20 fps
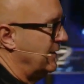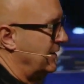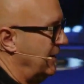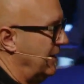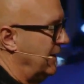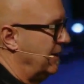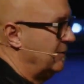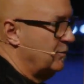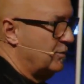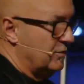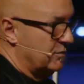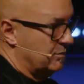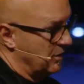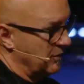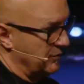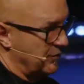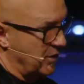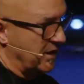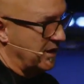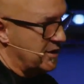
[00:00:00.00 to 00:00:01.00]
And
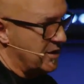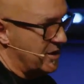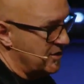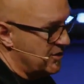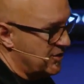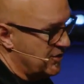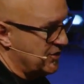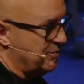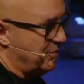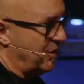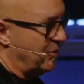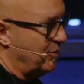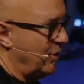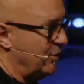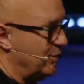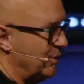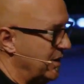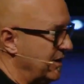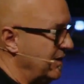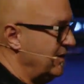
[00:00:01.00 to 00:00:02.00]
we're very cautious about
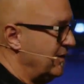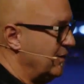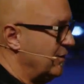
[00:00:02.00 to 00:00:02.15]
what we eat